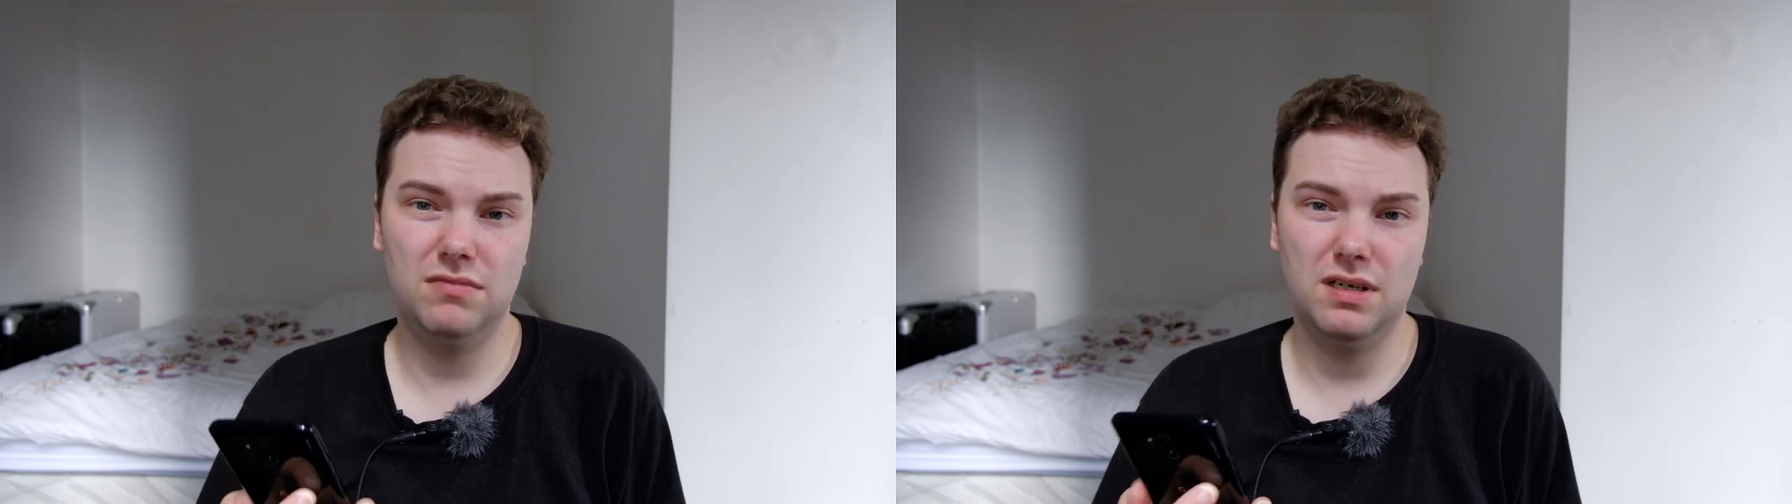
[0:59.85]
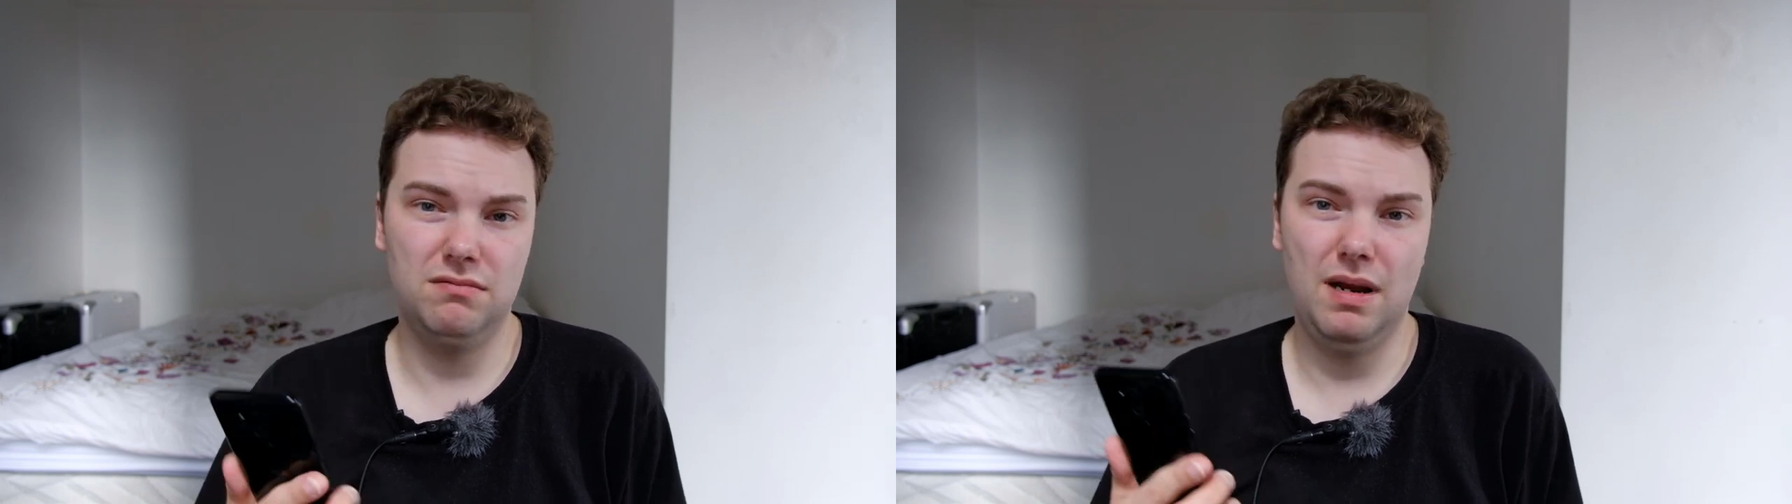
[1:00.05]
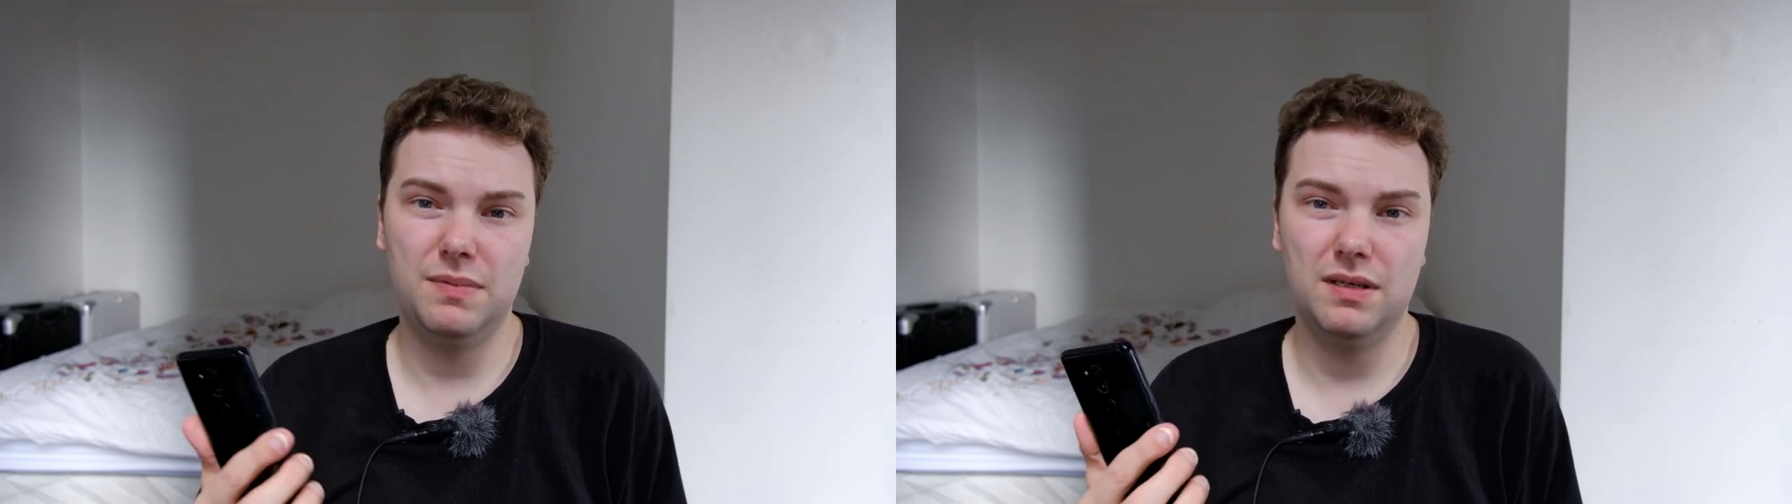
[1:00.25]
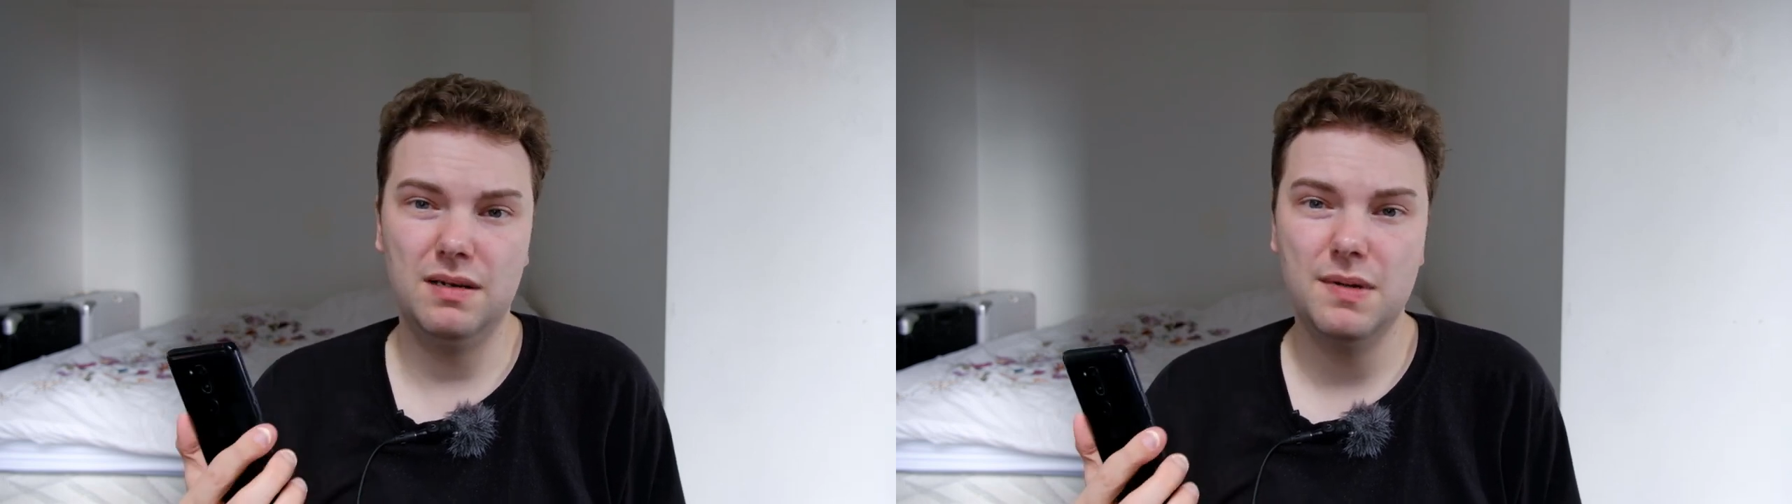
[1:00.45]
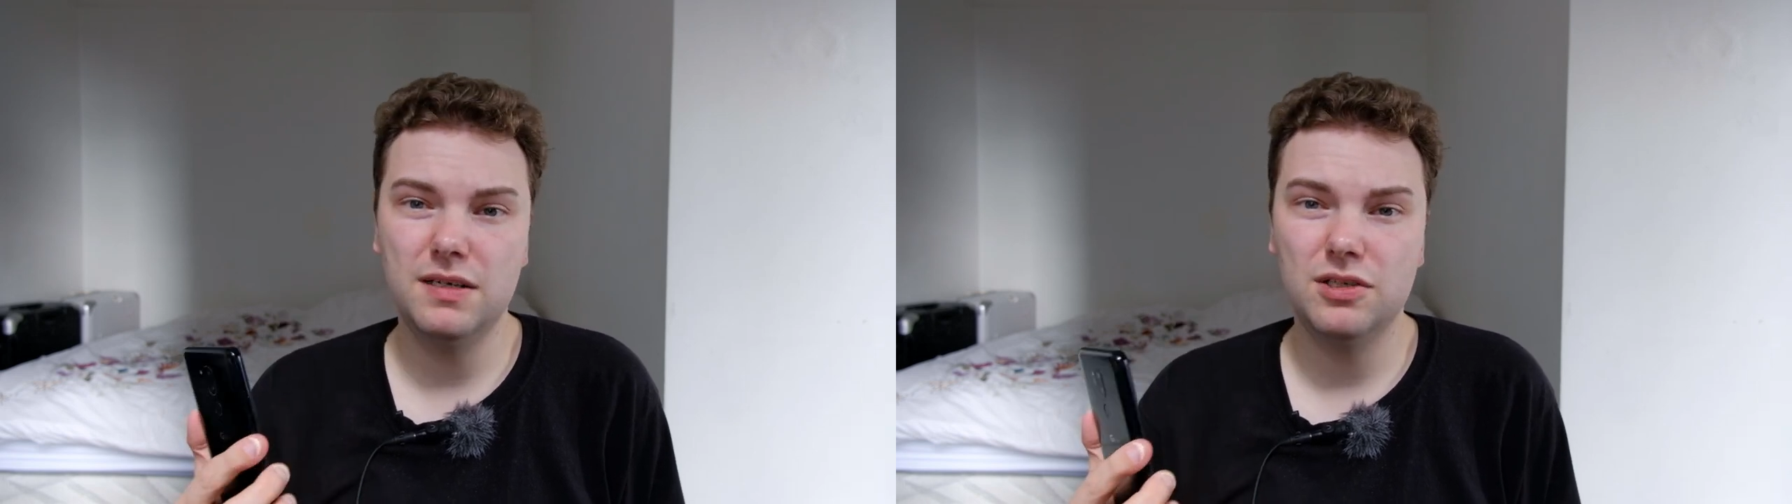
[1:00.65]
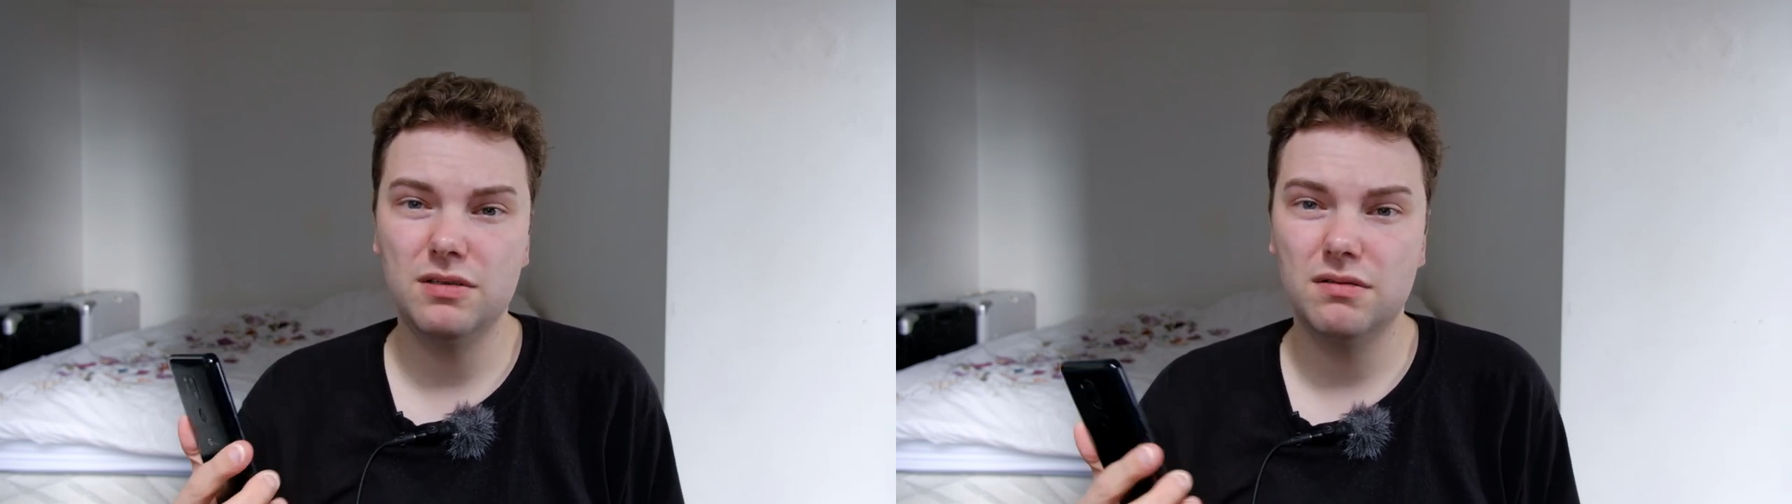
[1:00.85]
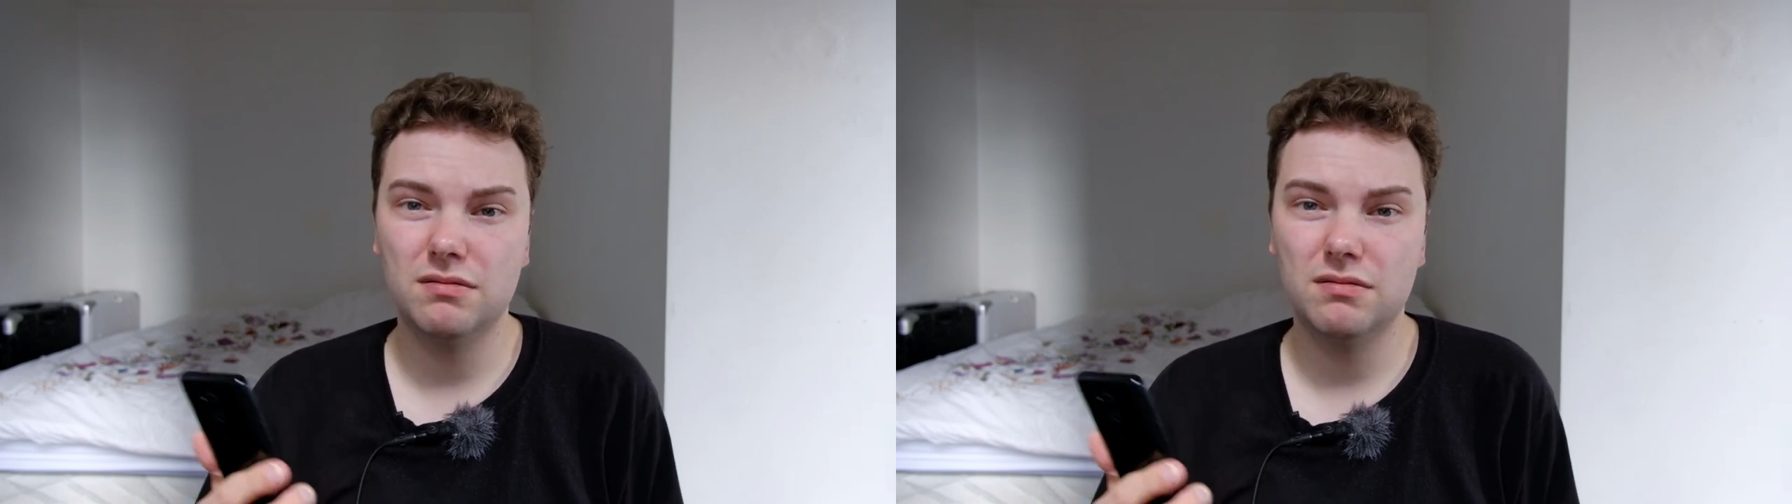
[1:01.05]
I grabbed an image,